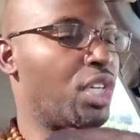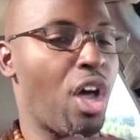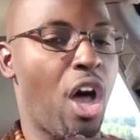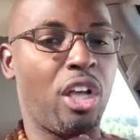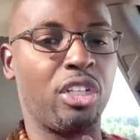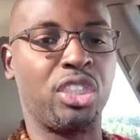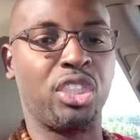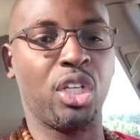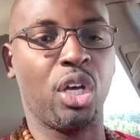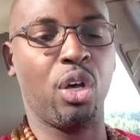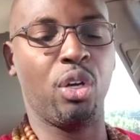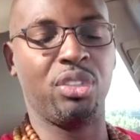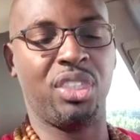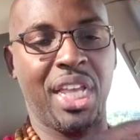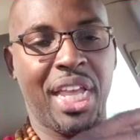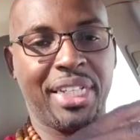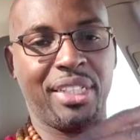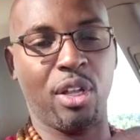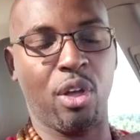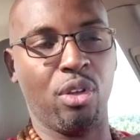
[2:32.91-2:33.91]
also
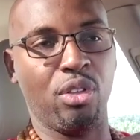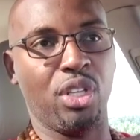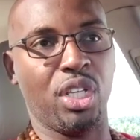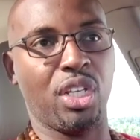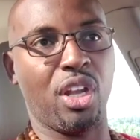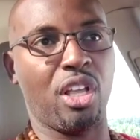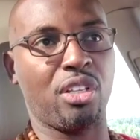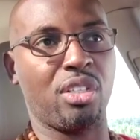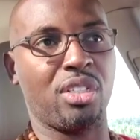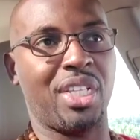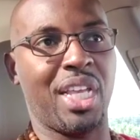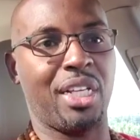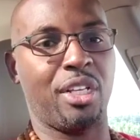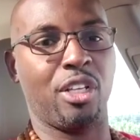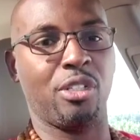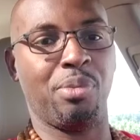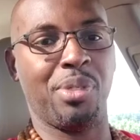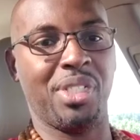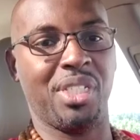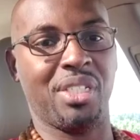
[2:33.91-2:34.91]
take those
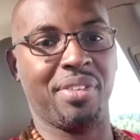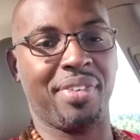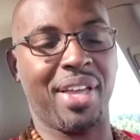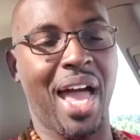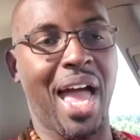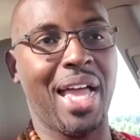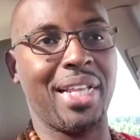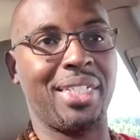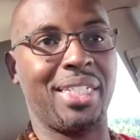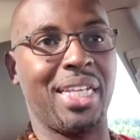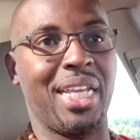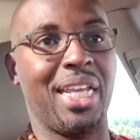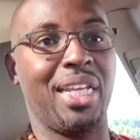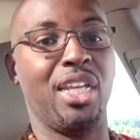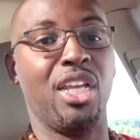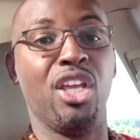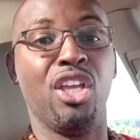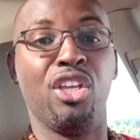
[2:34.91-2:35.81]
pieces of content.